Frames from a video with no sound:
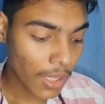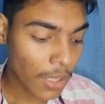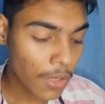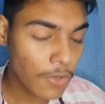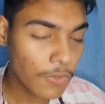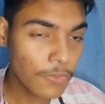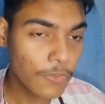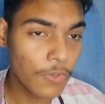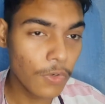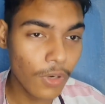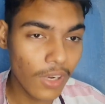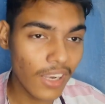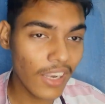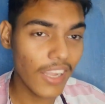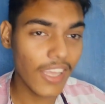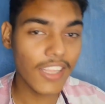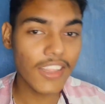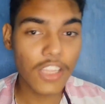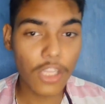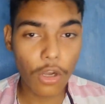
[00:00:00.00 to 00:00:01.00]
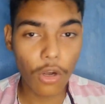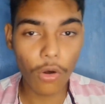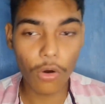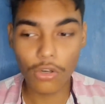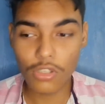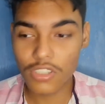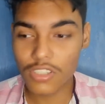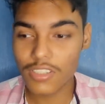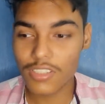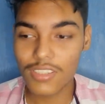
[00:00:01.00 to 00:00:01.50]
full length
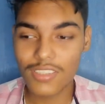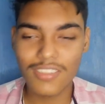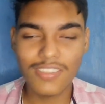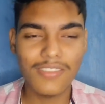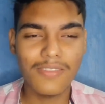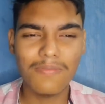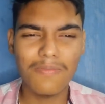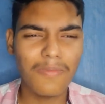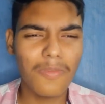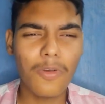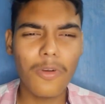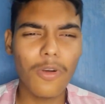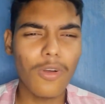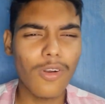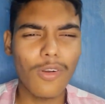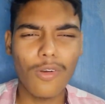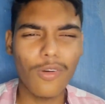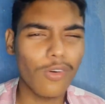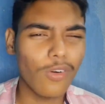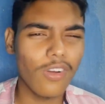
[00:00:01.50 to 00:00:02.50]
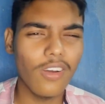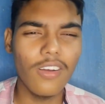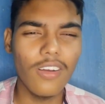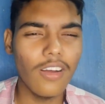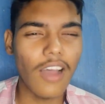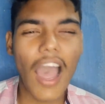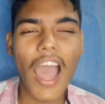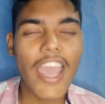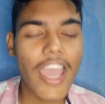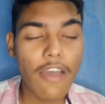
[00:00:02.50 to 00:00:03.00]
course.
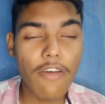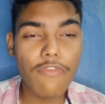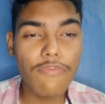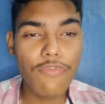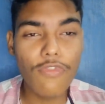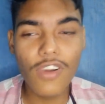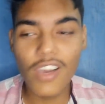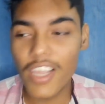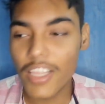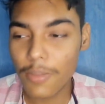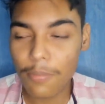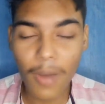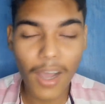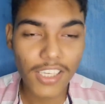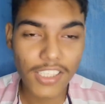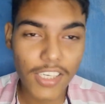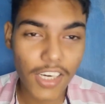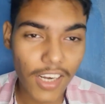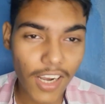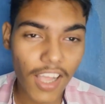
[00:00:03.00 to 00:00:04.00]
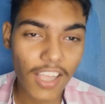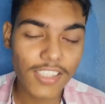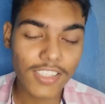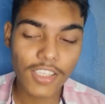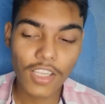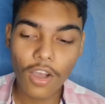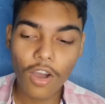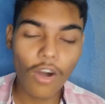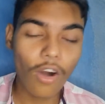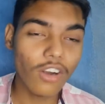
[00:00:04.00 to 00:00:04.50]
I have a full length
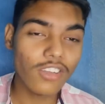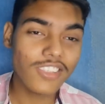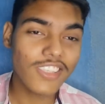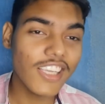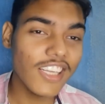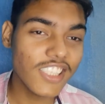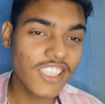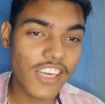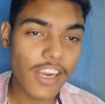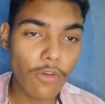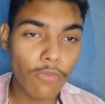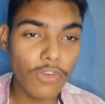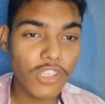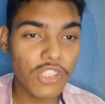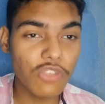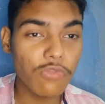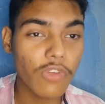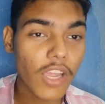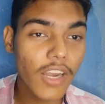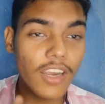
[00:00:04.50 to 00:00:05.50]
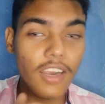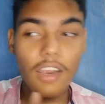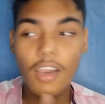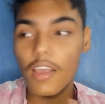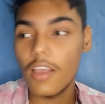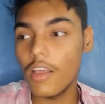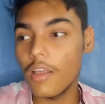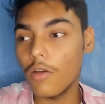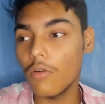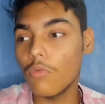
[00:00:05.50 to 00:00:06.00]
masterclass on Skillshare, which you can
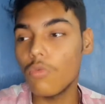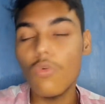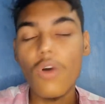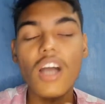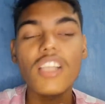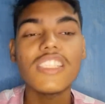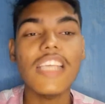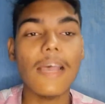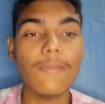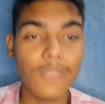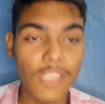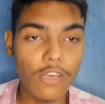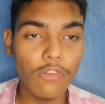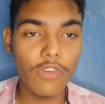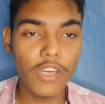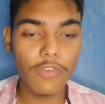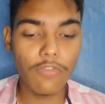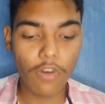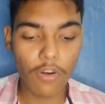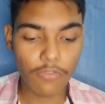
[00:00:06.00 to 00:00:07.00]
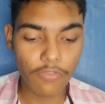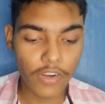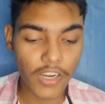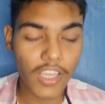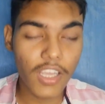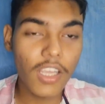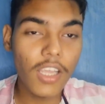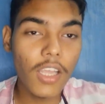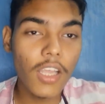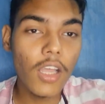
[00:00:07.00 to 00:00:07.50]
watch absolutely for
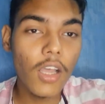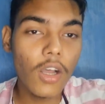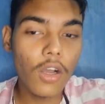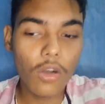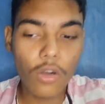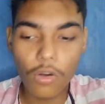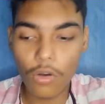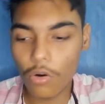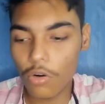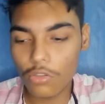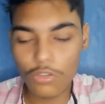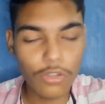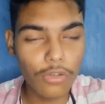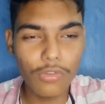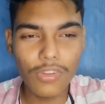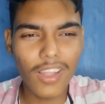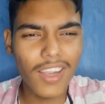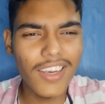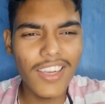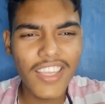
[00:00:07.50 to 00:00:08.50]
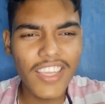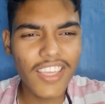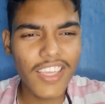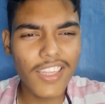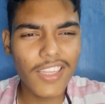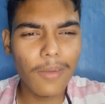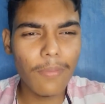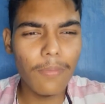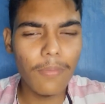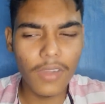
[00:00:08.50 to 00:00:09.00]
free. Go through the link
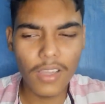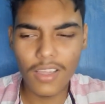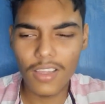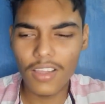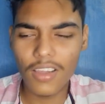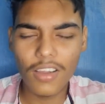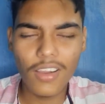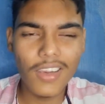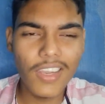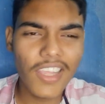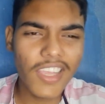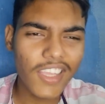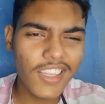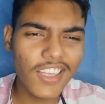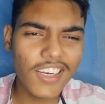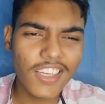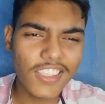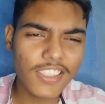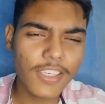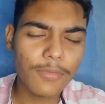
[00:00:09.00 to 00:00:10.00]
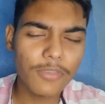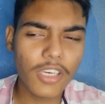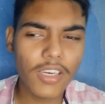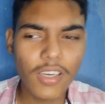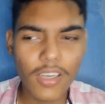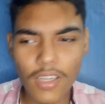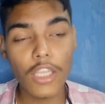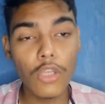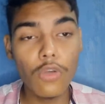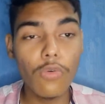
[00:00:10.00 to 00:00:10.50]
in the
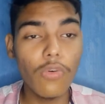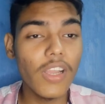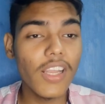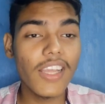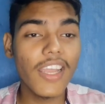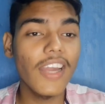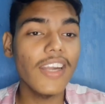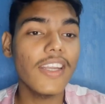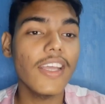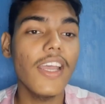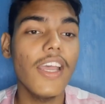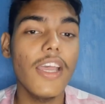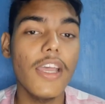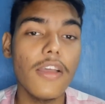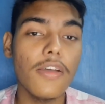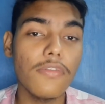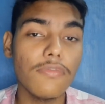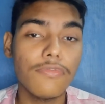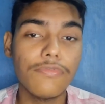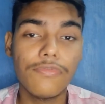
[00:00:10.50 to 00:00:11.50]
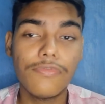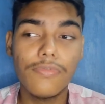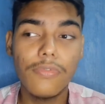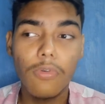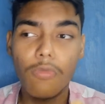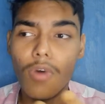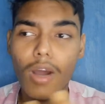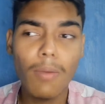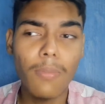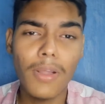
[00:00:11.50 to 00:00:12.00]
description. You will get a
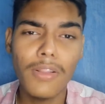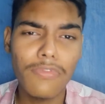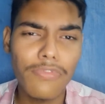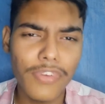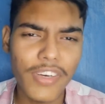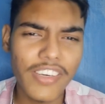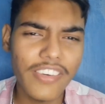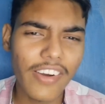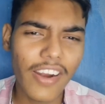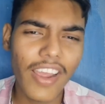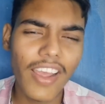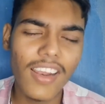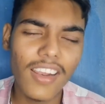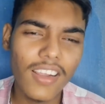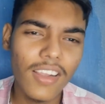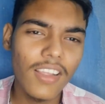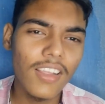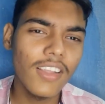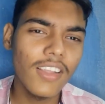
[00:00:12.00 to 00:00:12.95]
1 month free trial